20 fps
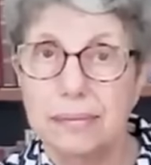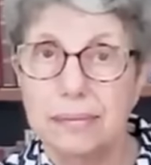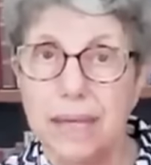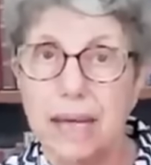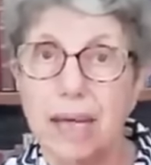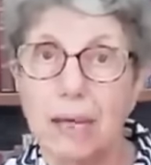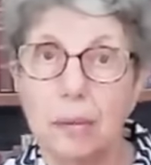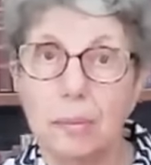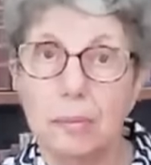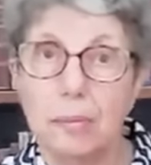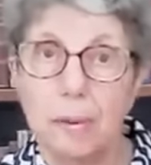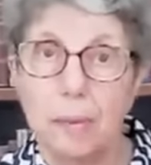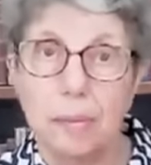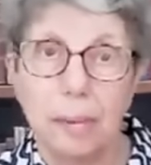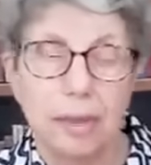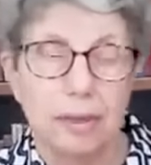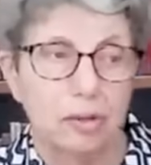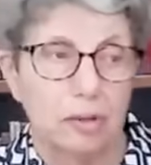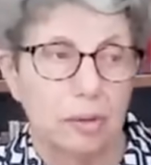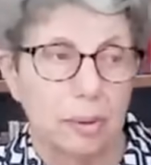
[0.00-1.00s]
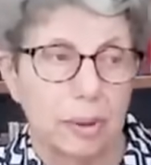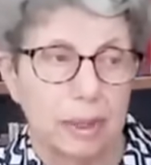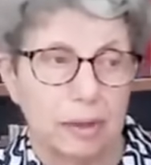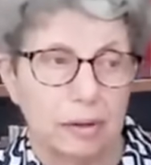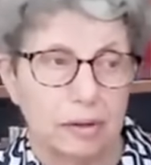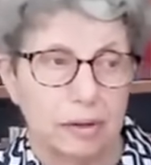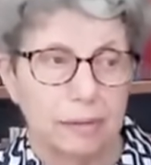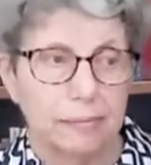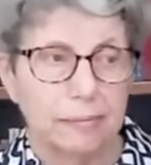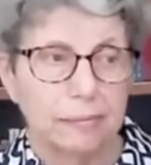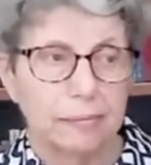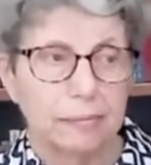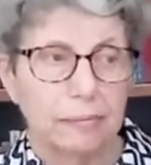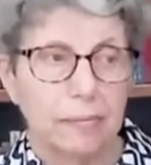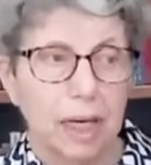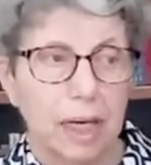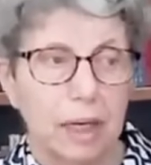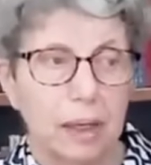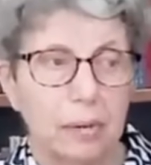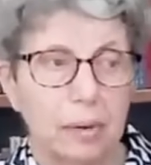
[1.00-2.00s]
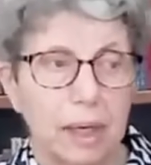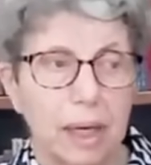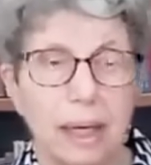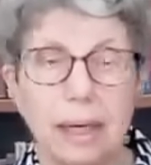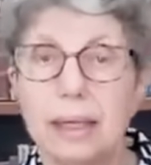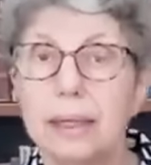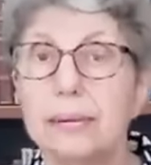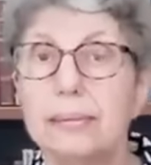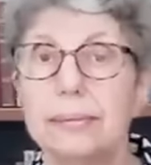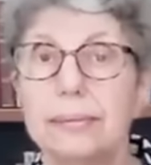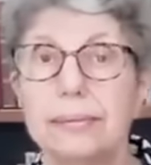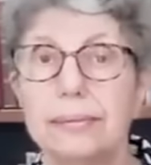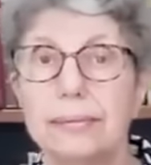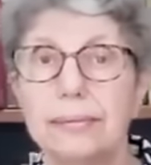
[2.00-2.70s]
helped perpetuate. Okay,